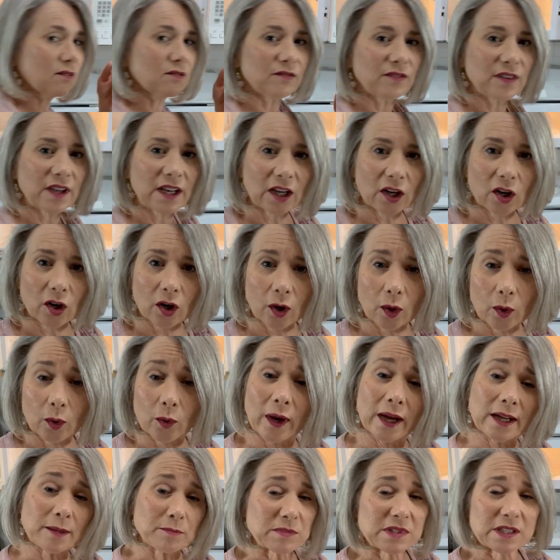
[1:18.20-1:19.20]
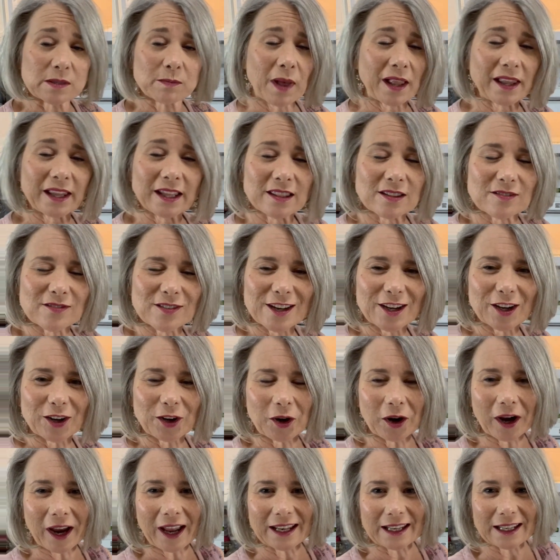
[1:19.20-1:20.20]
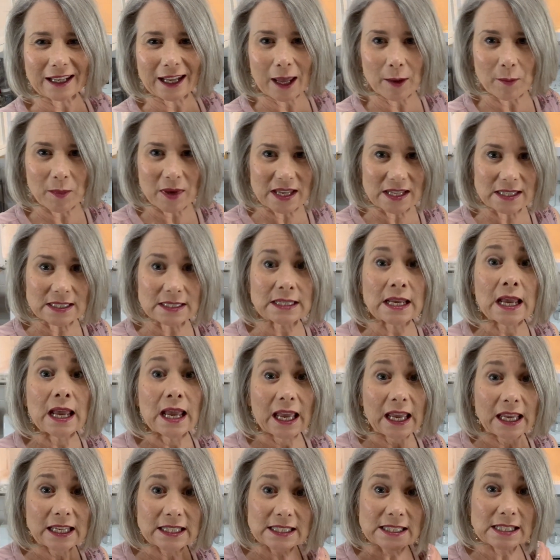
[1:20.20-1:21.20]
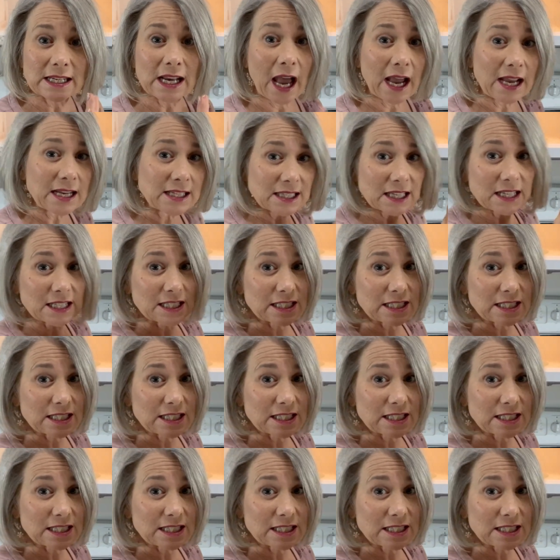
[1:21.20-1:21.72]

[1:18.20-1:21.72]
vinegar, oh, I'm smelling the vinegar and lemons, it's nice and